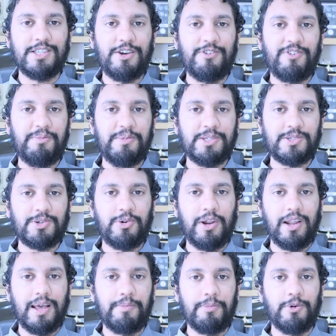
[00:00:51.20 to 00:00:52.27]
So from a
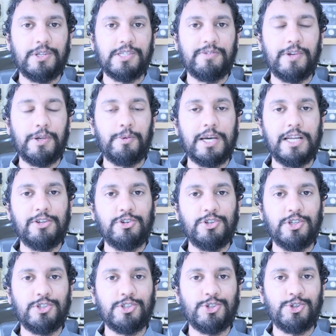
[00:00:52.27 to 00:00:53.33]
storyline point of view, we're
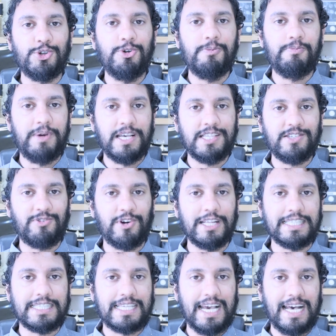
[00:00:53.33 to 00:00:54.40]
introduced to two best
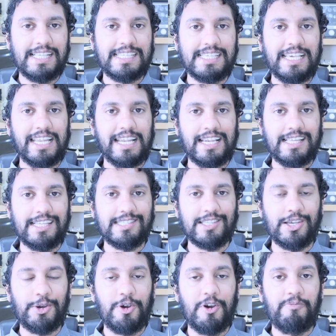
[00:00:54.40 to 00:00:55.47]
friends, Cassie and
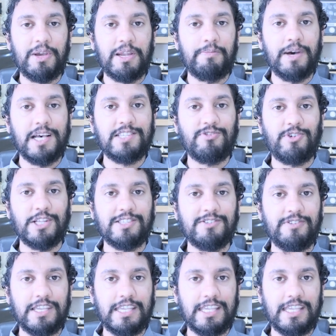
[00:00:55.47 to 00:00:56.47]
Lisa, who have been best friends for